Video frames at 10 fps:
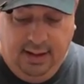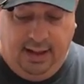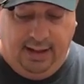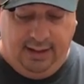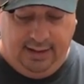
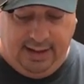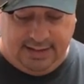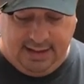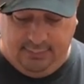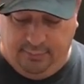And like I
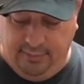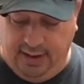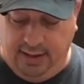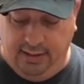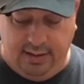said,
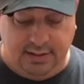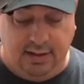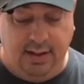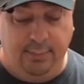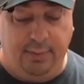it
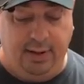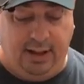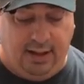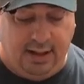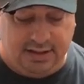looks
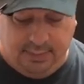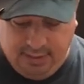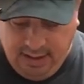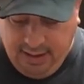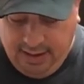pretty awesome.
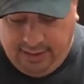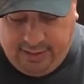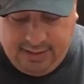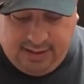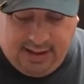Now
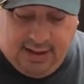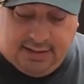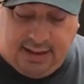there it is.